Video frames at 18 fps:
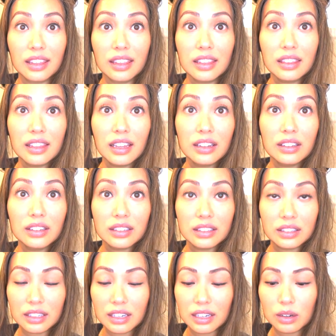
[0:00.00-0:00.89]
think that
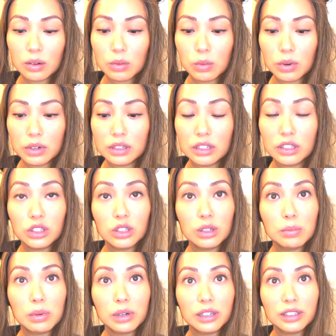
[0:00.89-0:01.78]
looks like 1 to
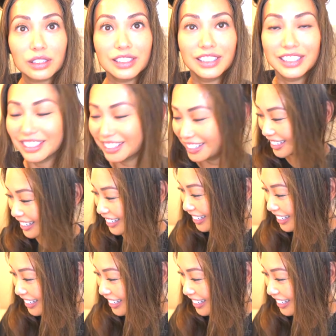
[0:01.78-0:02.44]
2 parts.